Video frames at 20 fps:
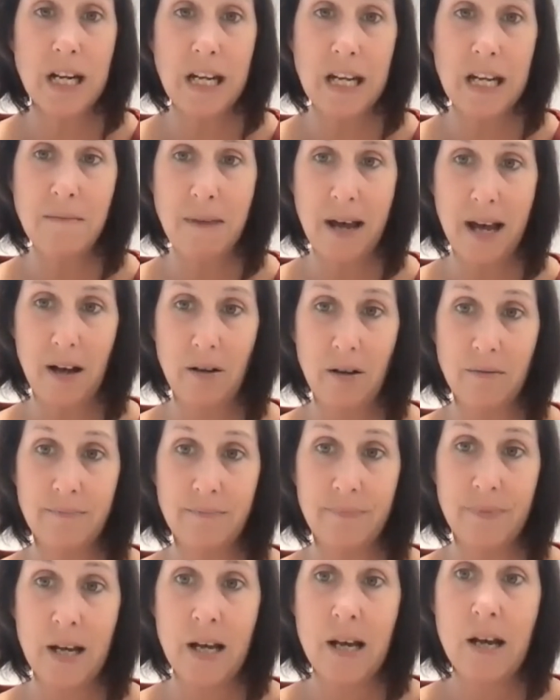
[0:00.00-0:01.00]
email.
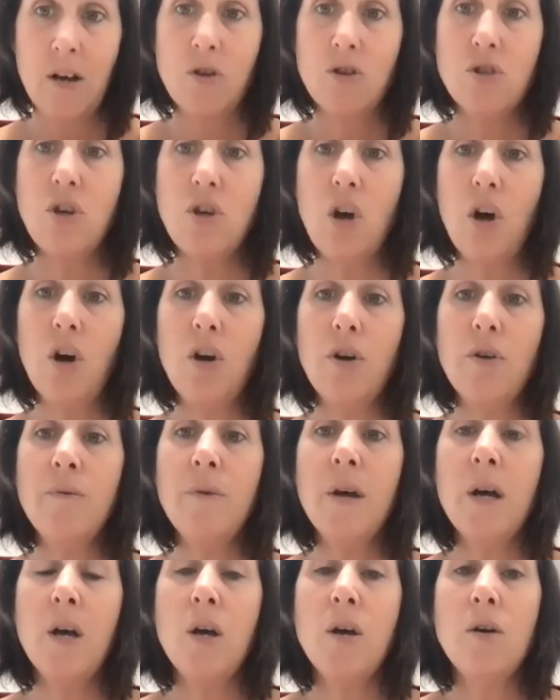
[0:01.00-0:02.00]
So
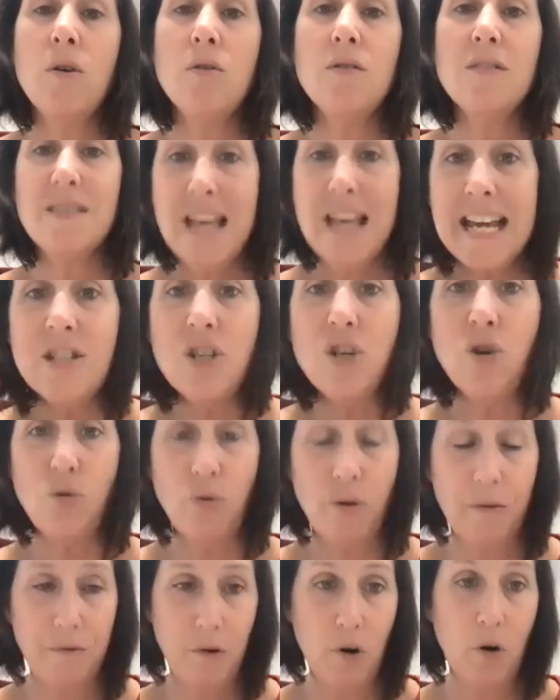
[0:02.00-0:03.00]
say to
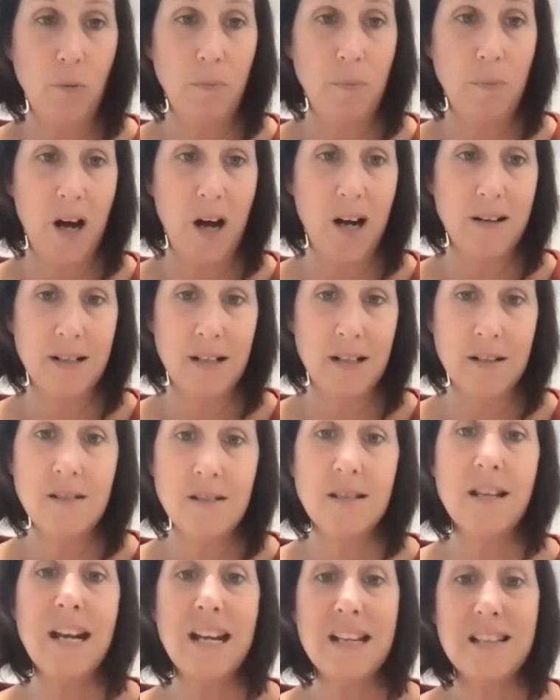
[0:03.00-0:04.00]
your referral
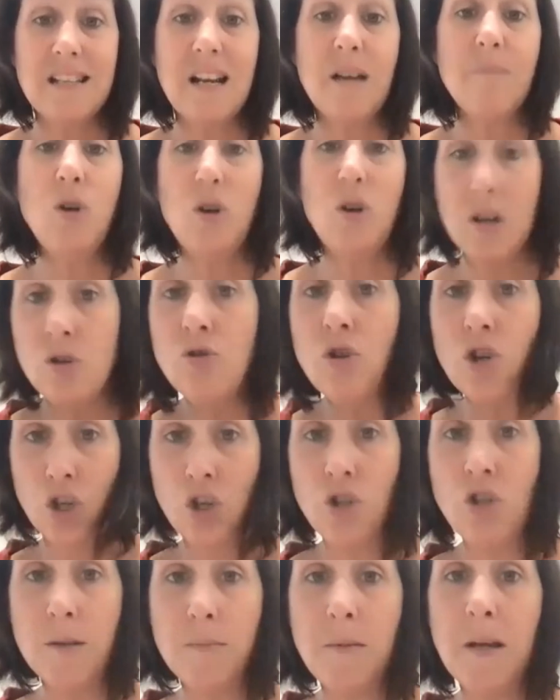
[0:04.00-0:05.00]
partners, the next time you
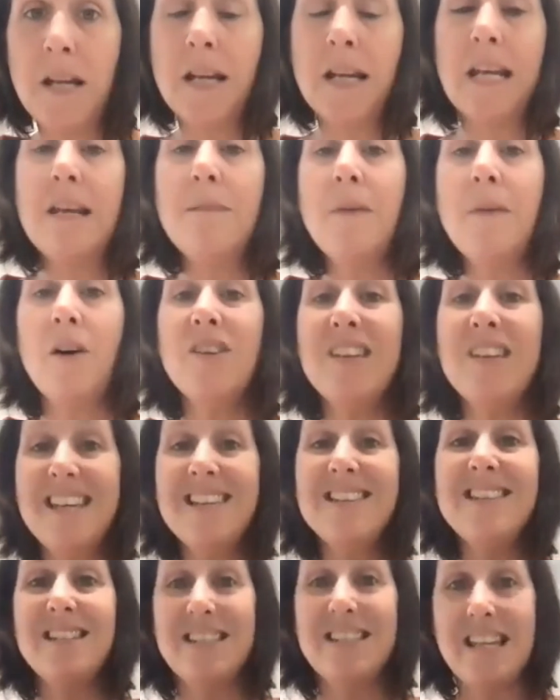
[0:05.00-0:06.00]
introduce me in an email,
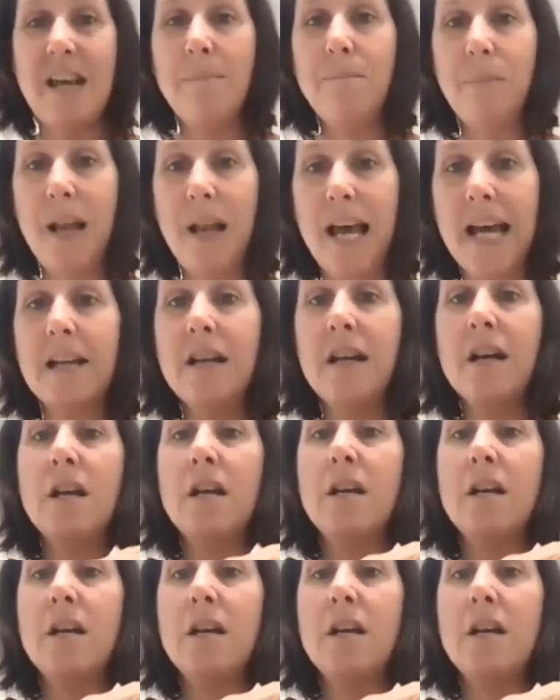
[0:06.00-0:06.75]
here's a template.